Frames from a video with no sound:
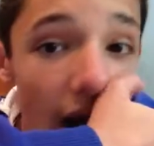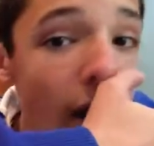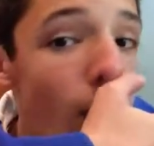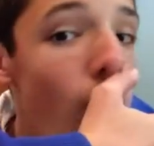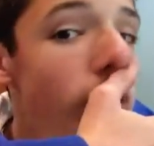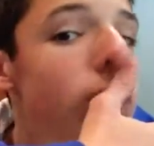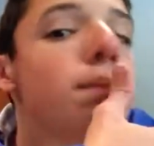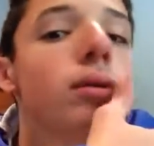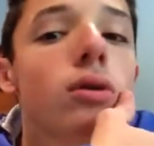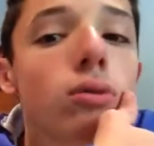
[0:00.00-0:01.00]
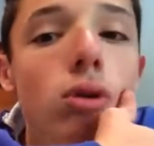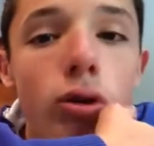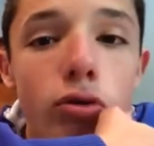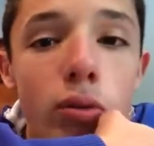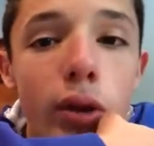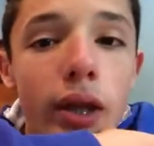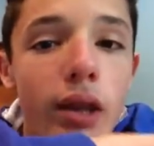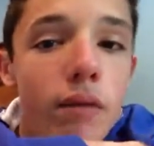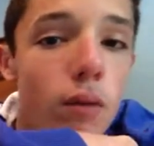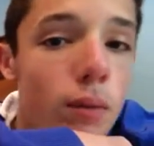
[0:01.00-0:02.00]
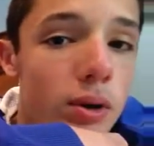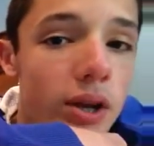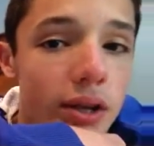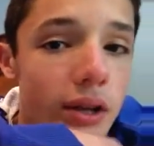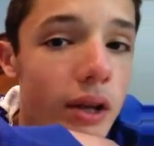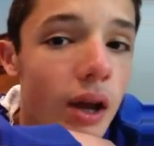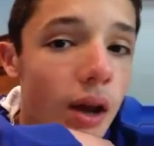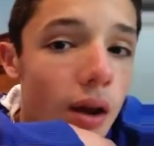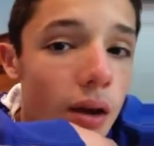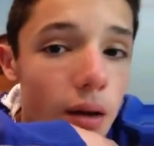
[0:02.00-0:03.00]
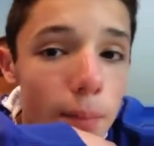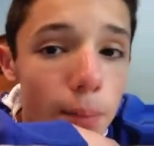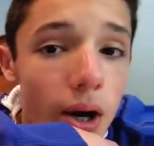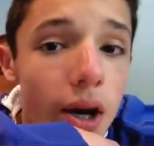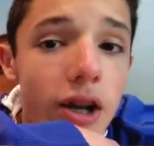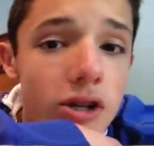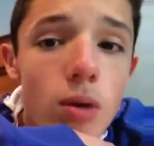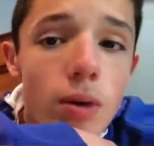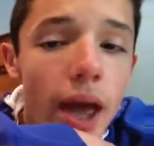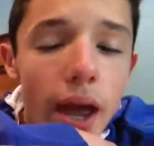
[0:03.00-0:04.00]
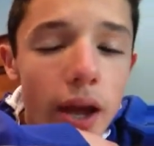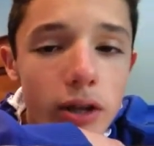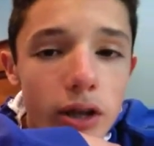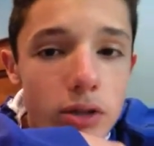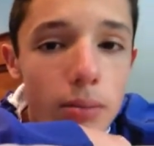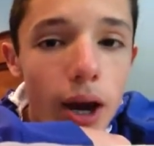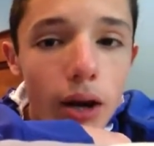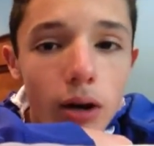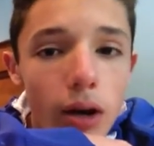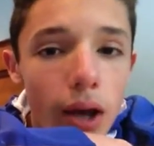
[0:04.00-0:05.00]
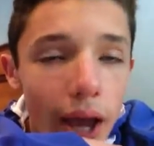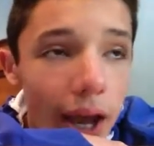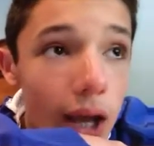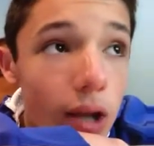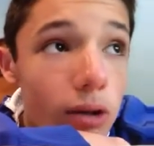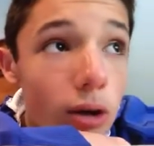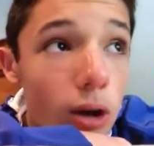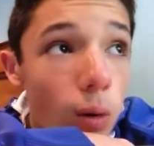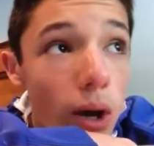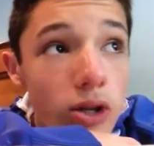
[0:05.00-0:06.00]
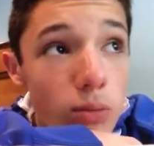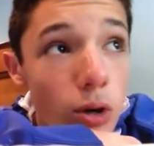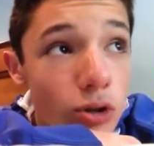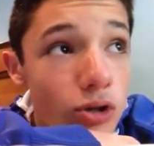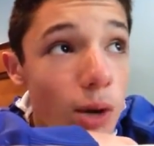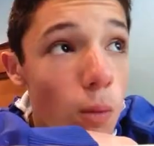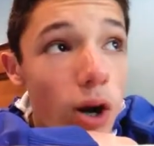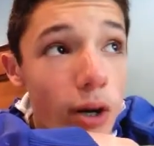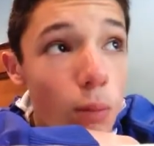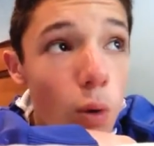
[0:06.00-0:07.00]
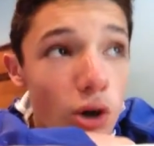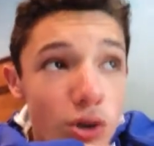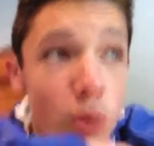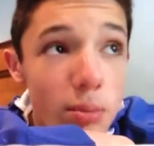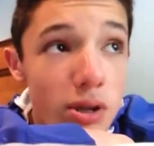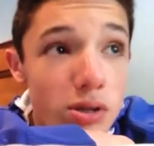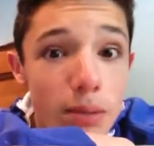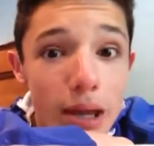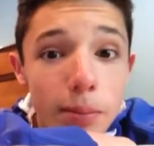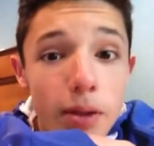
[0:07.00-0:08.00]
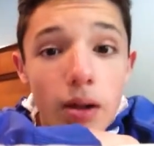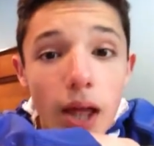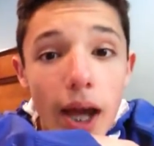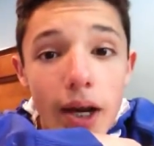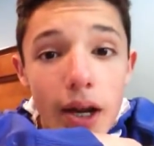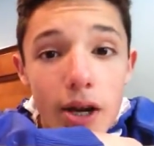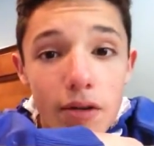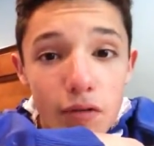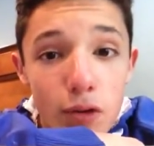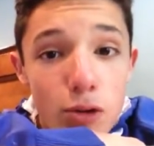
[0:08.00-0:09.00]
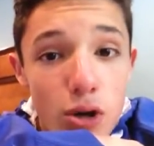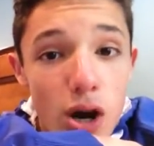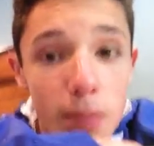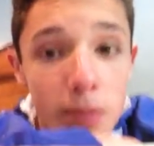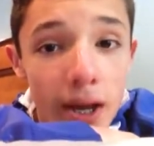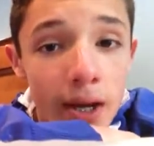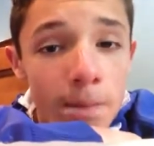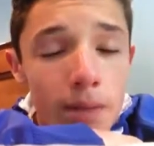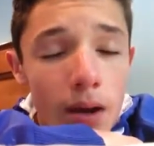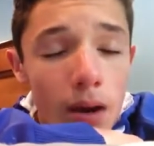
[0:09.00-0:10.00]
kind of want the blue look to it like everyone predicted. But it's okay. It doesn't matter. And, you know, as much as I wanted war tournaments, maybe they'll add it in a future update.